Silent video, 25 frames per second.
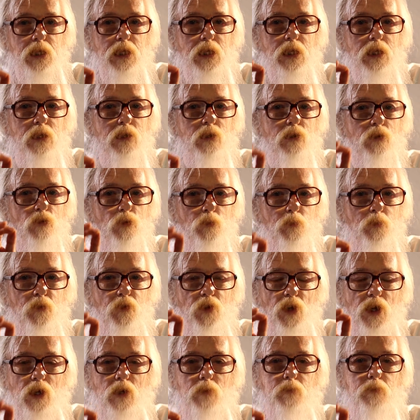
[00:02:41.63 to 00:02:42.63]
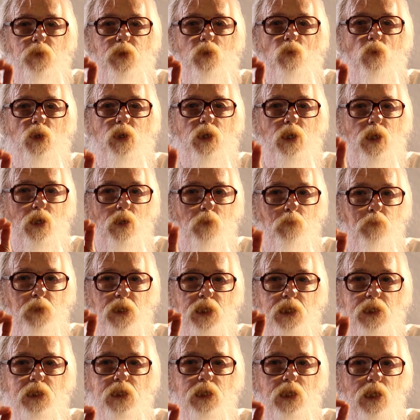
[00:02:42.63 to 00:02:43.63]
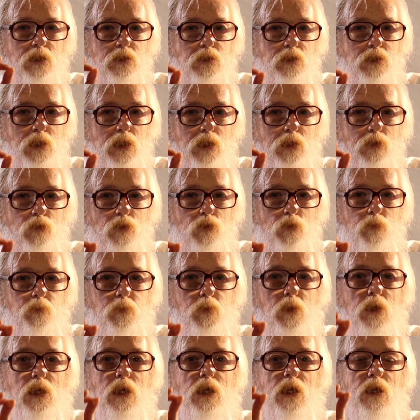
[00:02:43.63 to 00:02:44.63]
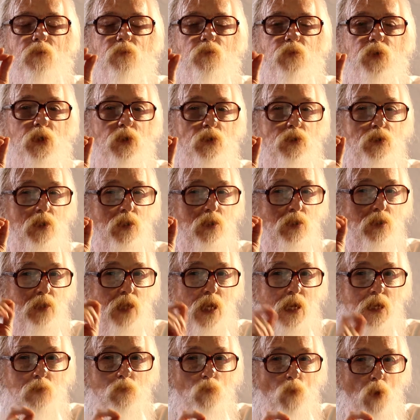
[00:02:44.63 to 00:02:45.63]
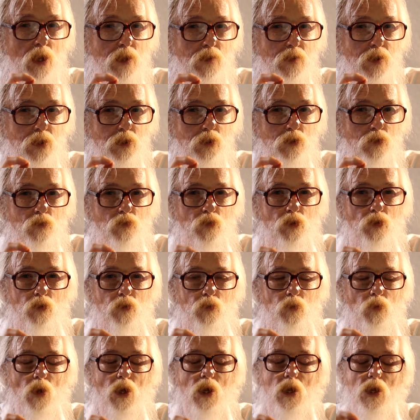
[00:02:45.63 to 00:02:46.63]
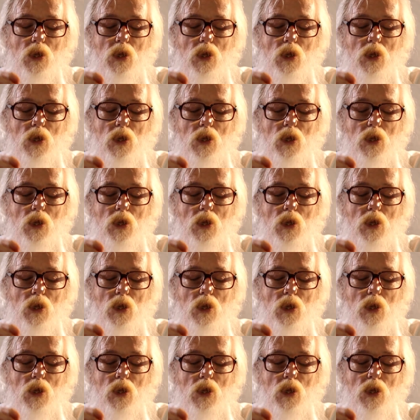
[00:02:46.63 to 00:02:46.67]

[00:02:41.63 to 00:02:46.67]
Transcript: in group therapy, in a PTSD group, feels the same way that you do,